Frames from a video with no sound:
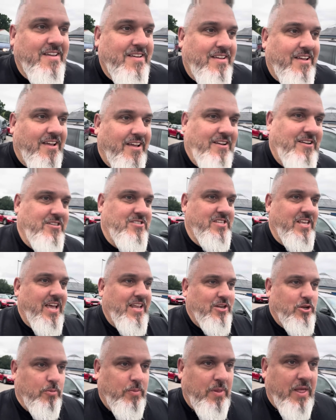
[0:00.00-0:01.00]
because they
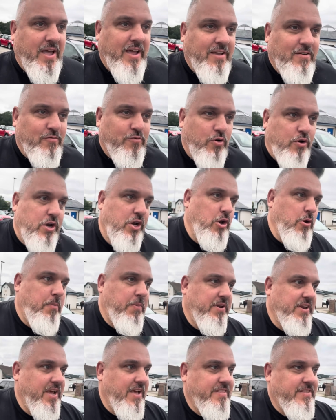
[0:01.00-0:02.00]
end up like running up
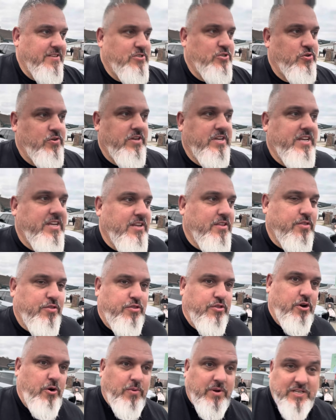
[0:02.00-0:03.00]
and down the street,
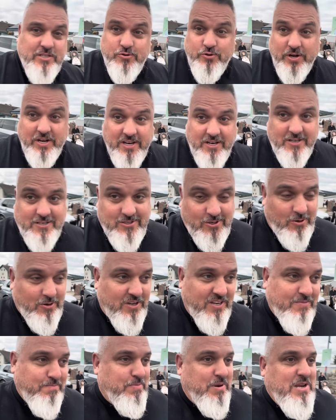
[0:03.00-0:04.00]
throwing drinks
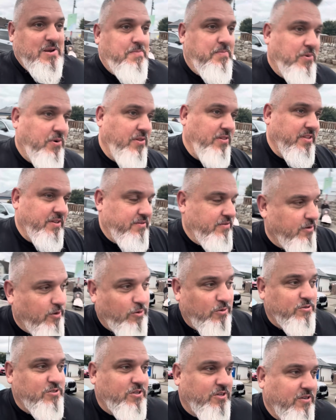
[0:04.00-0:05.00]
on people and
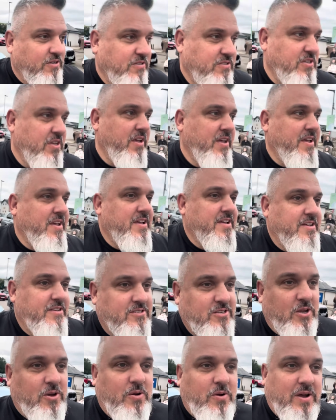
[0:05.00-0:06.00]
all sorts.
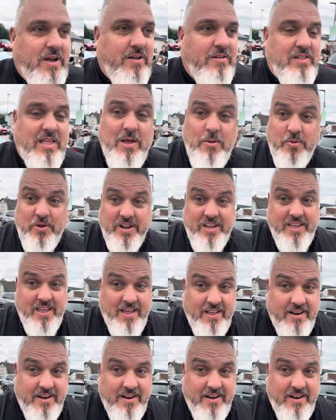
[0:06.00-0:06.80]
So I'll get what I can.